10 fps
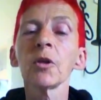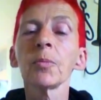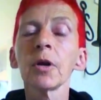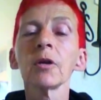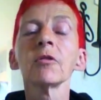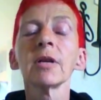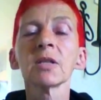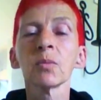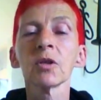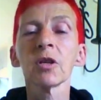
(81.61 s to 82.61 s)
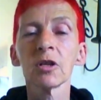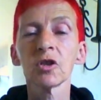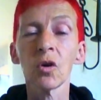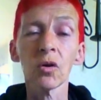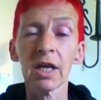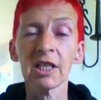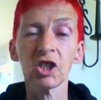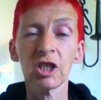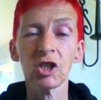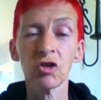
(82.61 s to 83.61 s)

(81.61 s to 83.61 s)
the progress with her dog as she